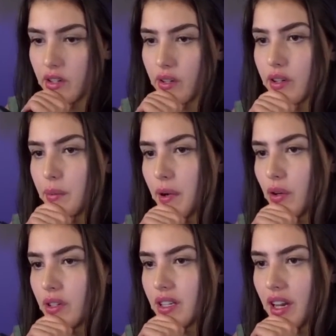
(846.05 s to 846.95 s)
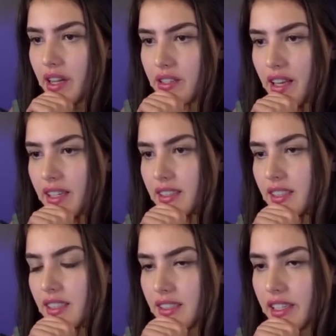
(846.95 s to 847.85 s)
what about knight takes
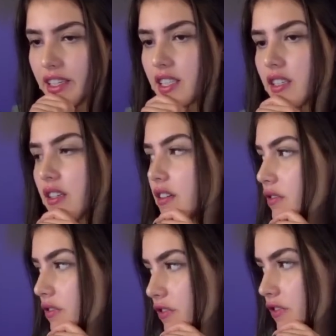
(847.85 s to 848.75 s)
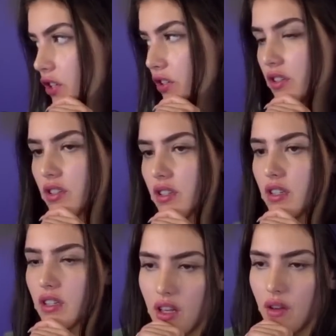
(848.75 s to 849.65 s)
c6 first?
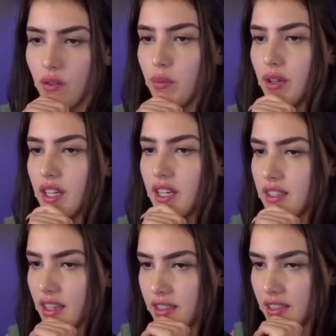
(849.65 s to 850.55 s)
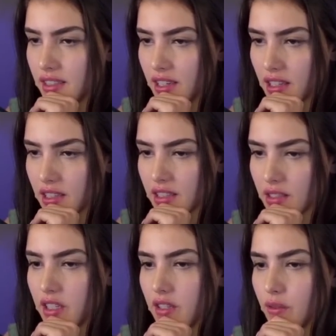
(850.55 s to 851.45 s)
If we play knight takes c6,
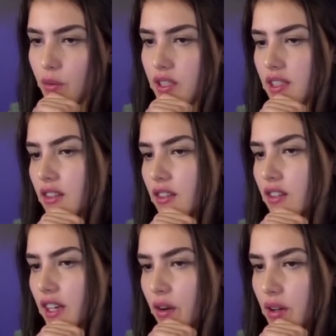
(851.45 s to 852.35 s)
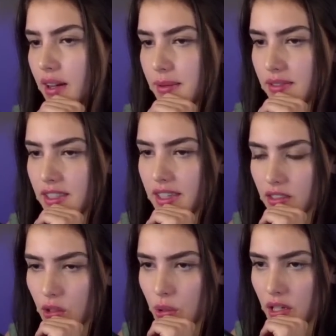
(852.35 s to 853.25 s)
we need to once again look at what happens if he
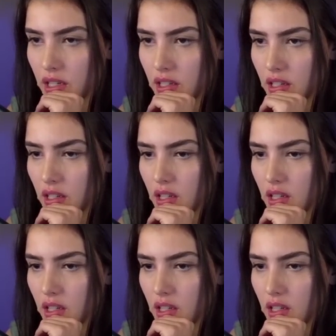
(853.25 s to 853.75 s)
takes our queen.